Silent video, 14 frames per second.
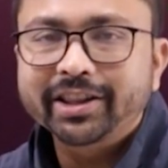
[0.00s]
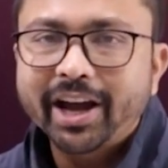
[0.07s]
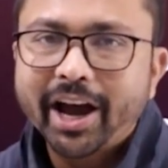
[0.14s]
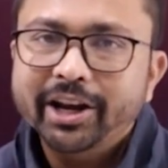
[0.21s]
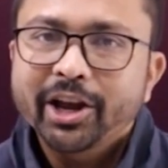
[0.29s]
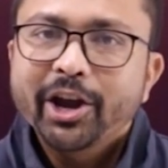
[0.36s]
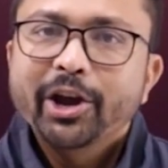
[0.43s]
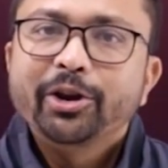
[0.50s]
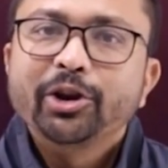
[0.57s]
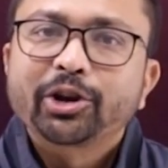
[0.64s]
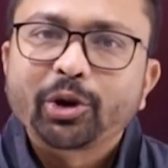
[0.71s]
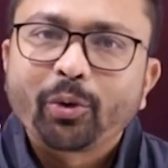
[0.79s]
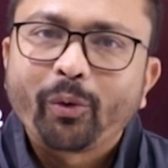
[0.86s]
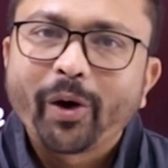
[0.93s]
that, you
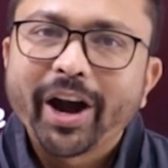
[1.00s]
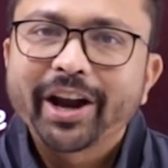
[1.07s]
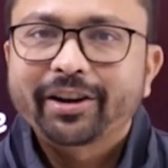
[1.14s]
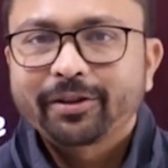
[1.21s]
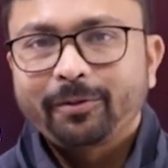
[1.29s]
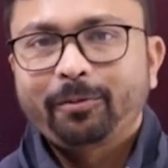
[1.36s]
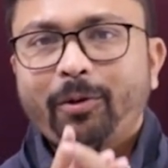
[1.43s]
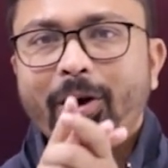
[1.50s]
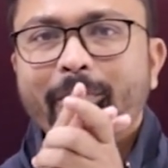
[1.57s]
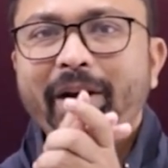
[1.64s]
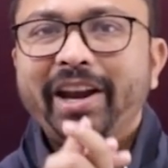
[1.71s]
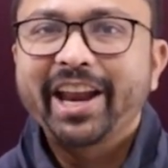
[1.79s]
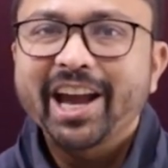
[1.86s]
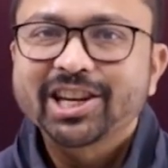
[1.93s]
need to wait for
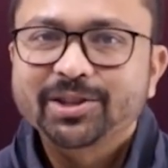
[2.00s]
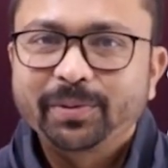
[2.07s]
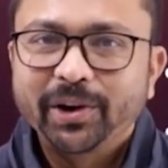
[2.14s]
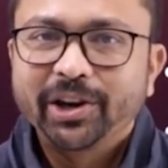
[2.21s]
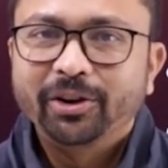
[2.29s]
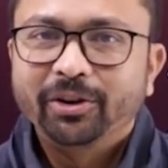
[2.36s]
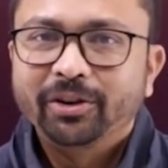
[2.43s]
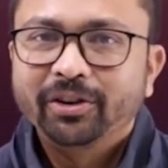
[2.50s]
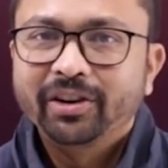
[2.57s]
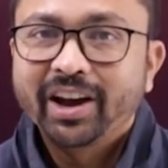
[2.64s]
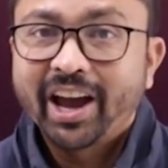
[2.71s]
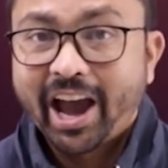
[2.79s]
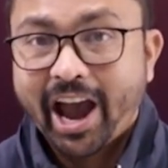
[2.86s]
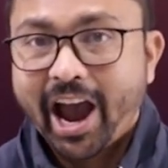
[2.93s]
my next video.
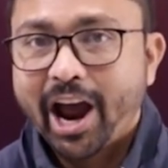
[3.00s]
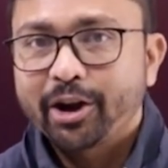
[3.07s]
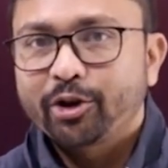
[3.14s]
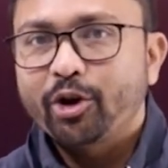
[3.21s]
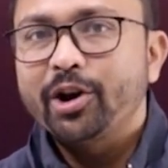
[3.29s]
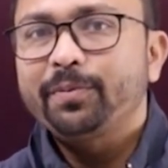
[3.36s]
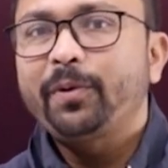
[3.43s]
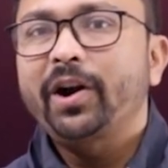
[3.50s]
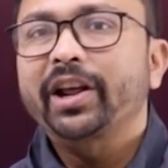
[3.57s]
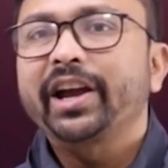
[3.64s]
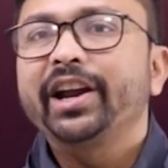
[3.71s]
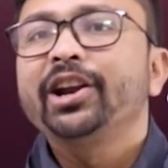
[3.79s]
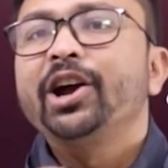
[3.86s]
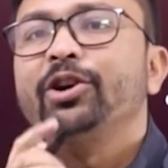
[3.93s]
And don't
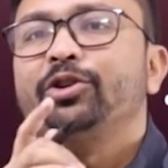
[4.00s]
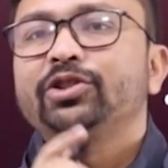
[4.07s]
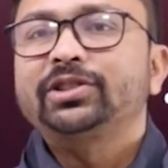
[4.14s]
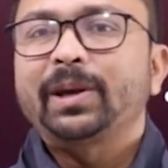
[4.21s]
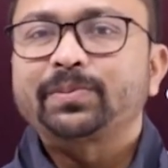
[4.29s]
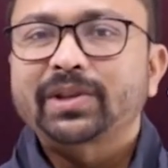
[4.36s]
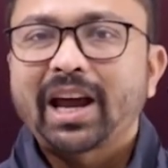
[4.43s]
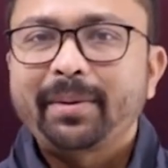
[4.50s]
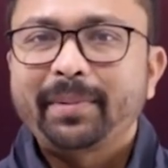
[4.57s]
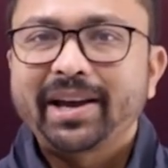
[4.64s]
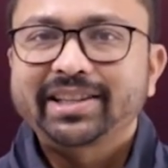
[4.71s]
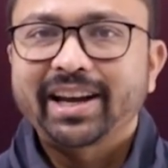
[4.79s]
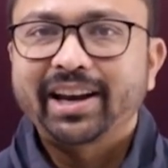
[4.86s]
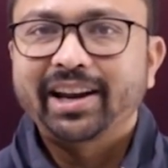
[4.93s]
forget to subscribe
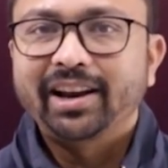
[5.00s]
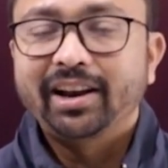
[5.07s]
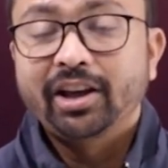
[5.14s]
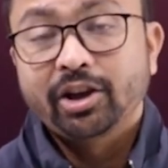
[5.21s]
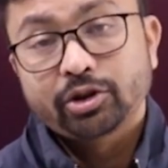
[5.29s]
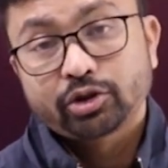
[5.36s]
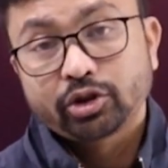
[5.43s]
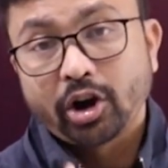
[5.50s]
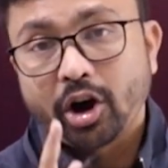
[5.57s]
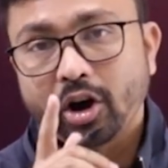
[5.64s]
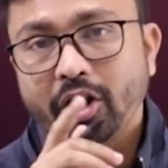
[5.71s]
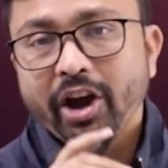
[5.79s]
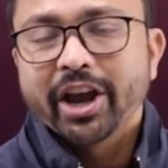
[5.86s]
my channel so